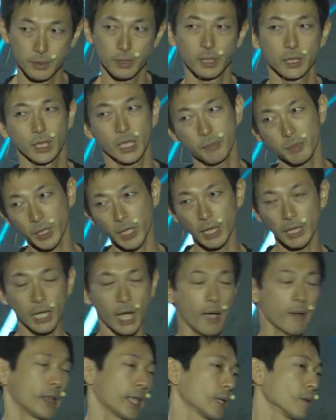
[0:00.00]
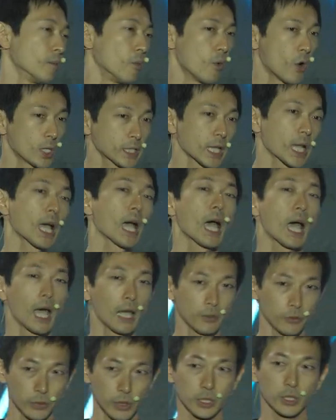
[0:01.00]
typically have like more than
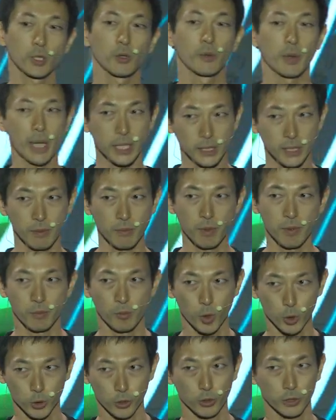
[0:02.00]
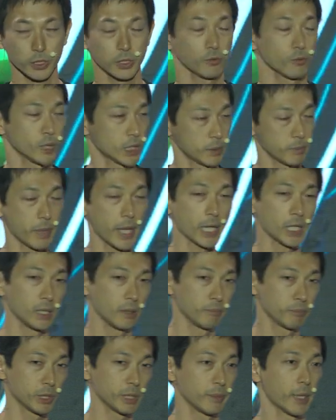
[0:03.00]
100 of SMM modules, which may
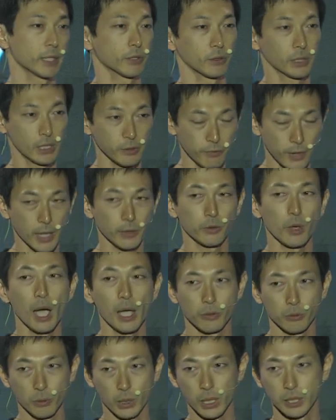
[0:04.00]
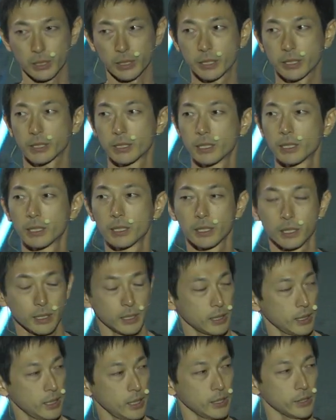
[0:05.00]
implement different handlers.
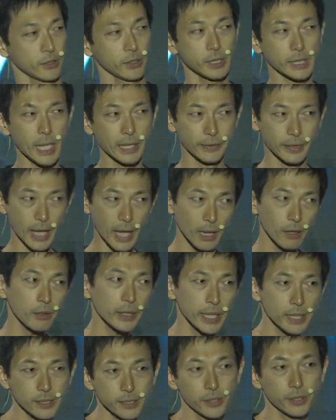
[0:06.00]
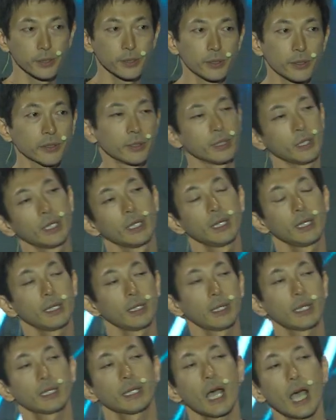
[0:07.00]
So it's analogous to
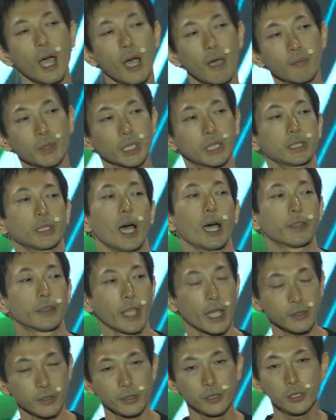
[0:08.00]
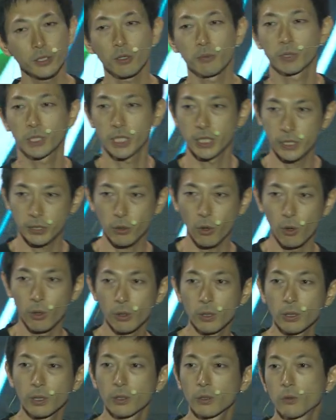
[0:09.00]
like having a dozens of
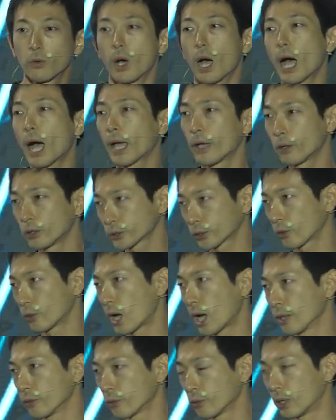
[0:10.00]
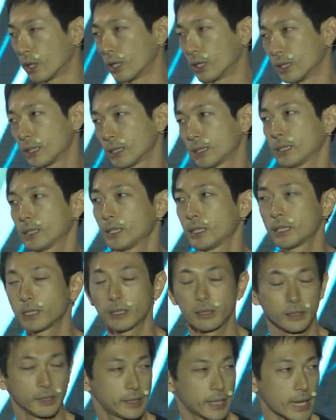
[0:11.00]
syscall or ioctl handler
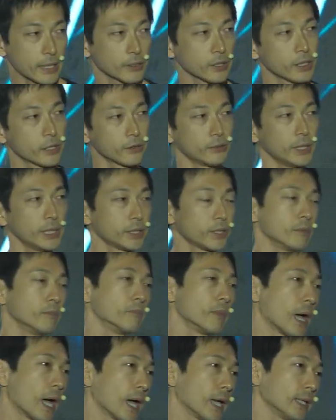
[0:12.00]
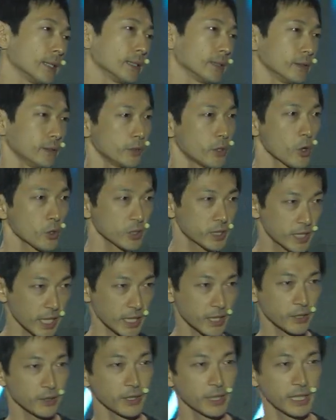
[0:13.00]
that is written by
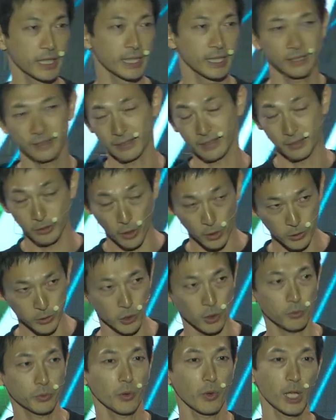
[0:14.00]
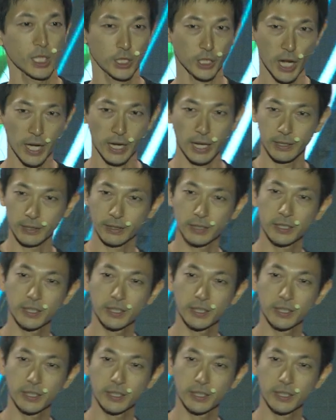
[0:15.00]
non-security, non-software giant,